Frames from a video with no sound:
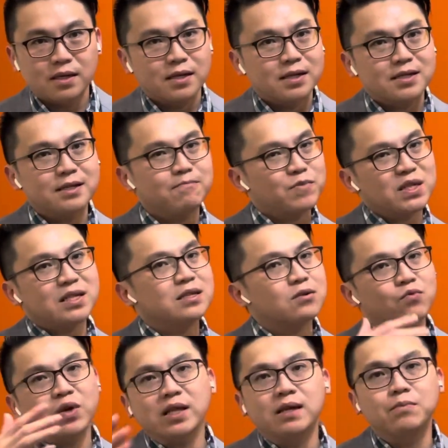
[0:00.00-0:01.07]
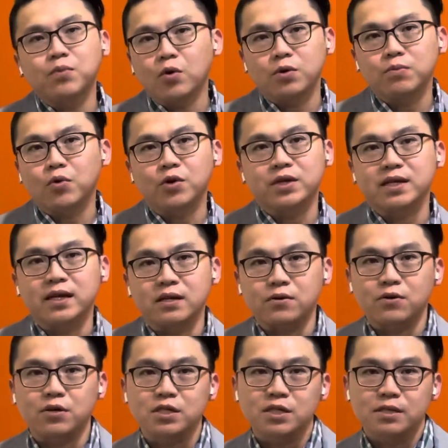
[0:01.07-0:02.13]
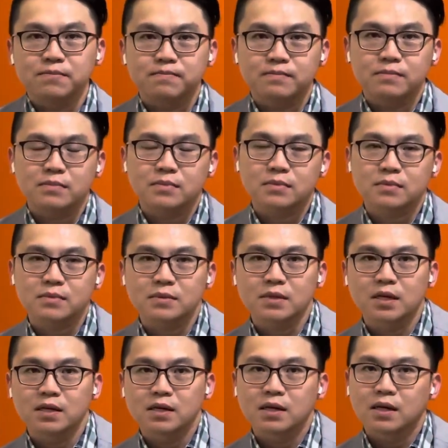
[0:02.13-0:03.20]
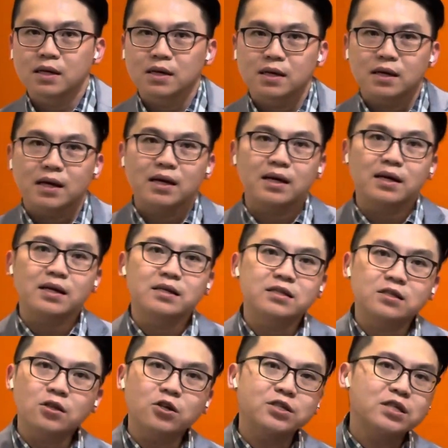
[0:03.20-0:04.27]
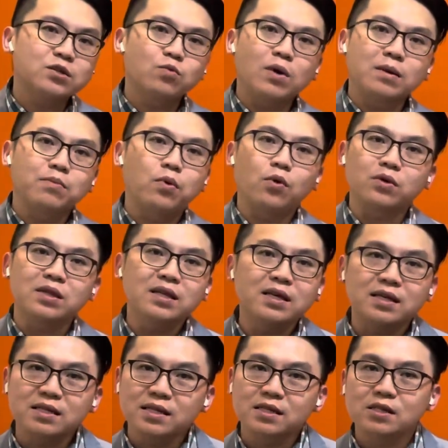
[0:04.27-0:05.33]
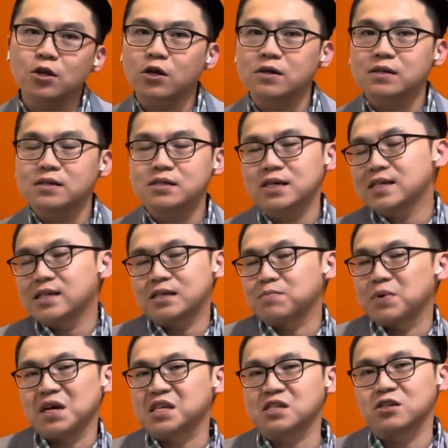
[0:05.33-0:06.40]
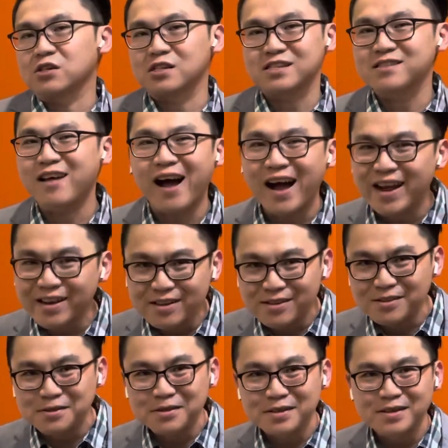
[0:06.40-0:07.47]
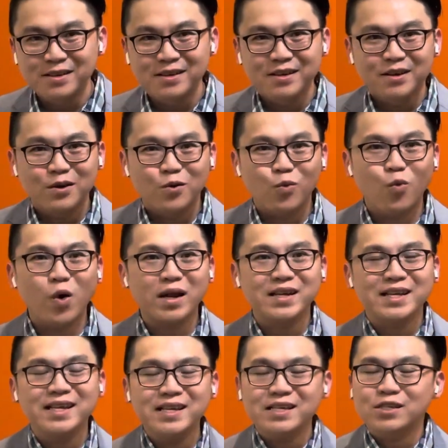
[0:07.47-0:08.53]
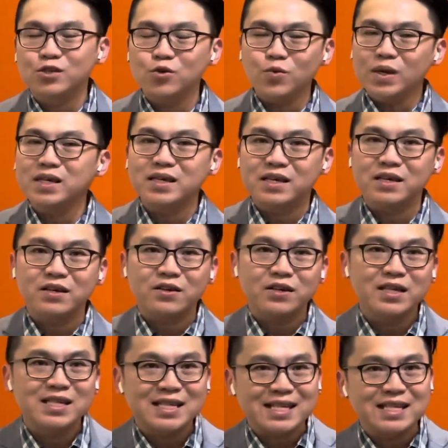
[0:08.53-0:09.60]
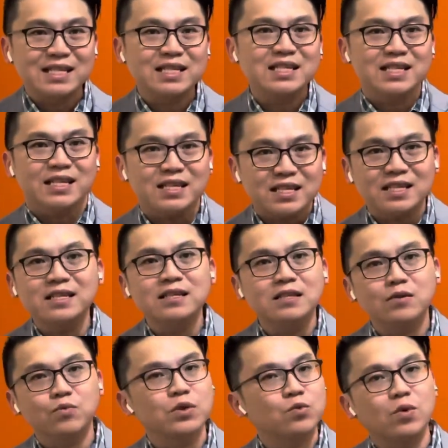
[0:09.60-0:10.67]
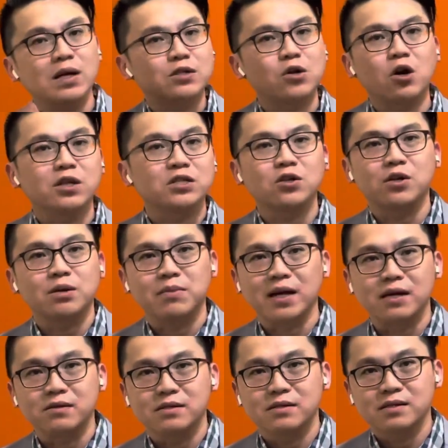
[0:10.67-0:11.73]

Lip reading: See, this is a really important point to get across. And it's not just what Paul thinks. It's not just his personal style. What he is doing here is consistent with what God is on about.